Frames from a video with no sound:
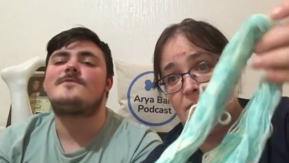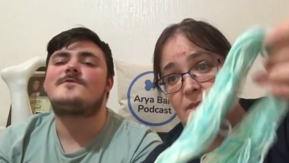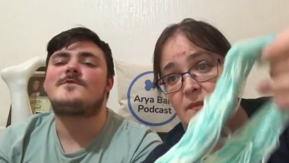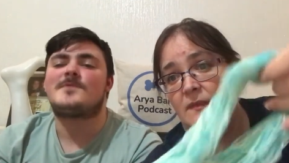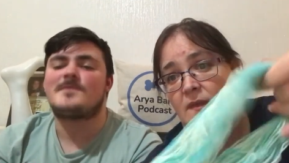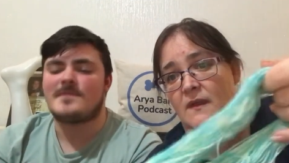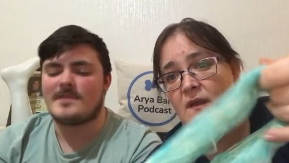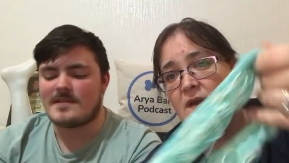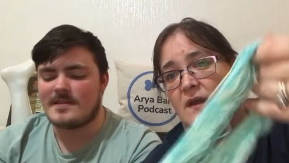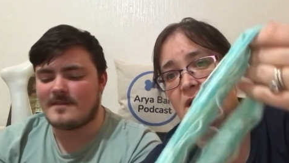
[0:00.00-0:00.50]
Speaker 1: from
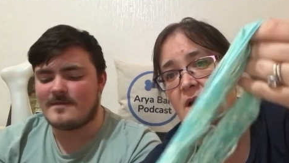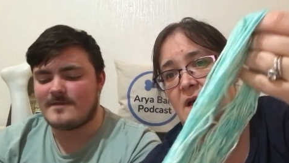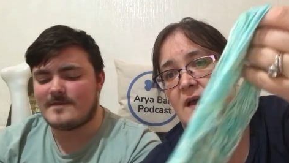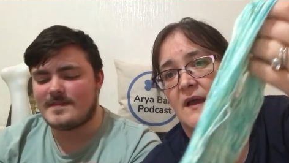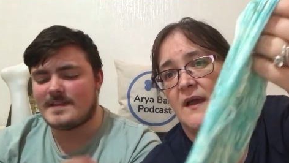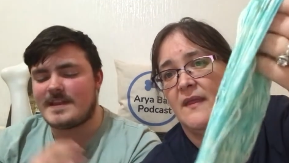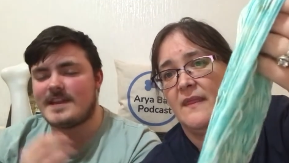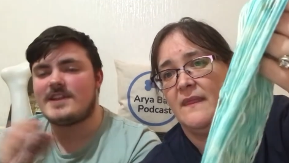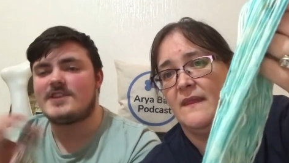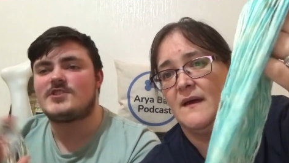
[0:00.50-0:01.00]
the
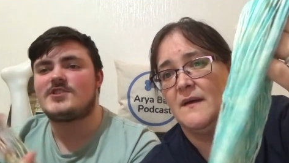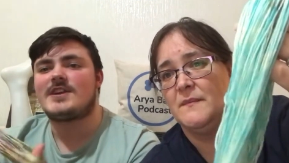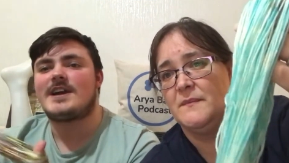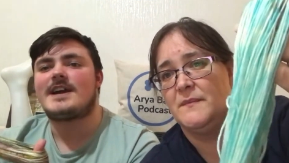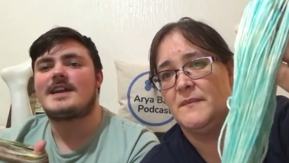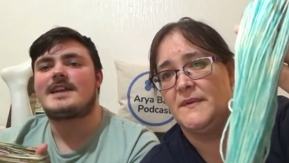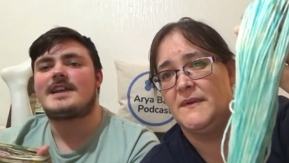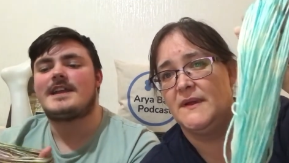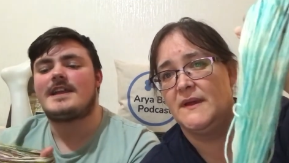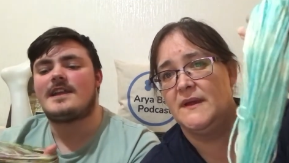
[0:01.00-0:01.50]
lovely Jackie,
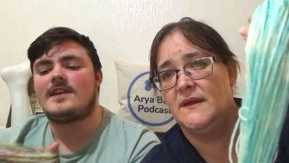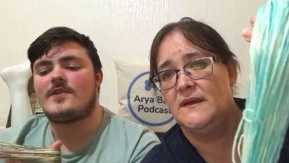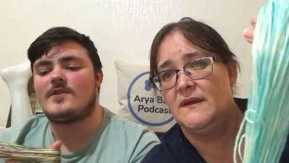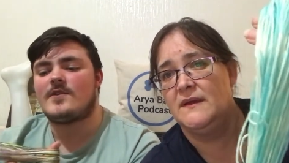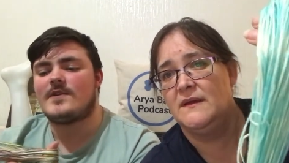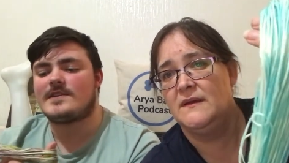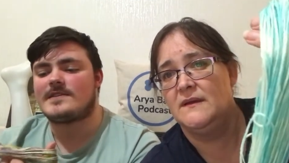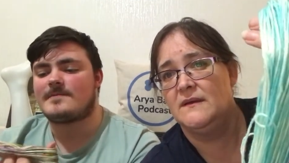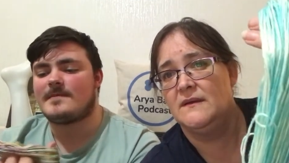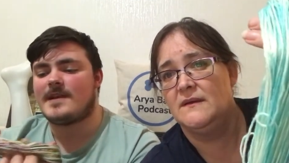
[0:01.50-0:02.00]
pretty. who
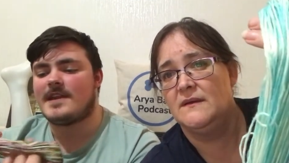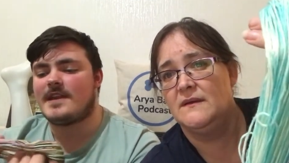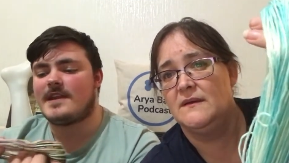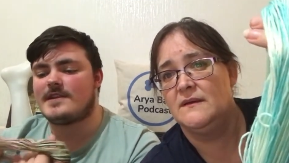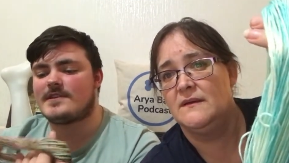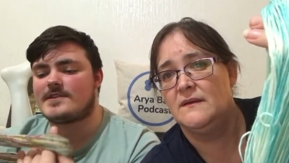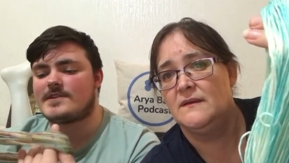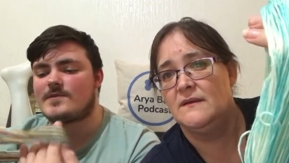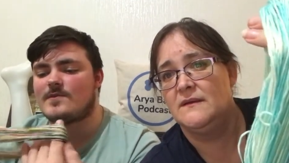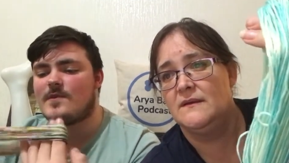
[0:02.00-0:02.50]
is my
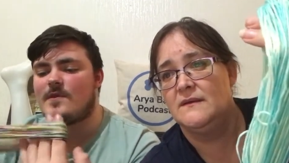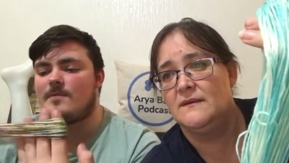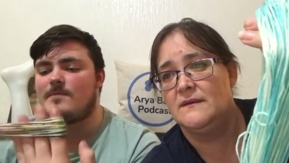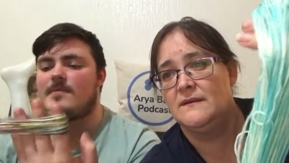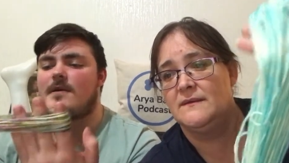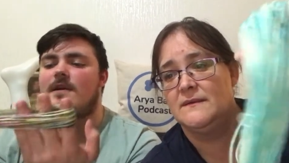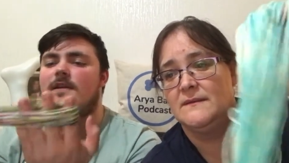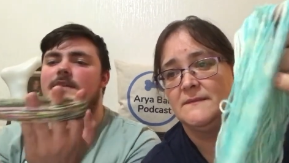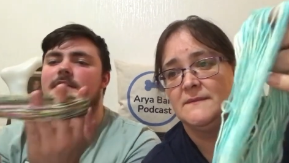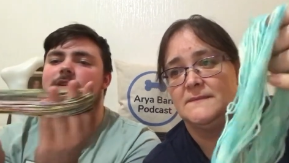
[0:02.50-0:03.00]
swap
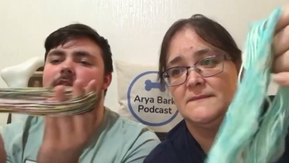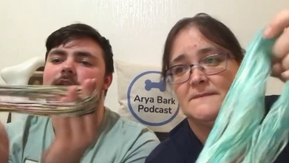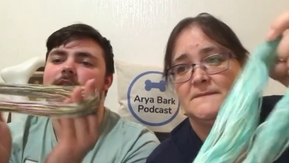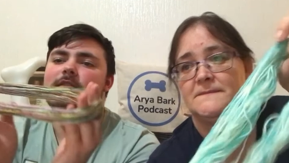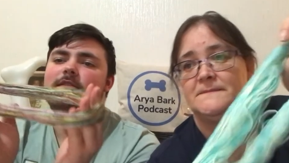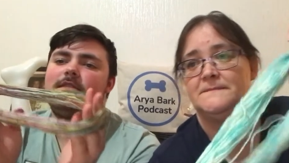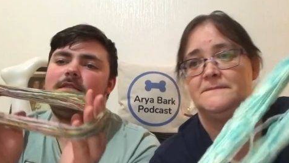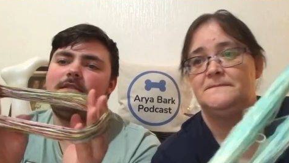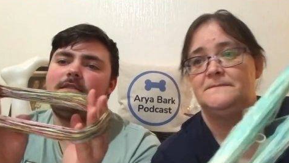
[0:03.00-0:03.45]
partner.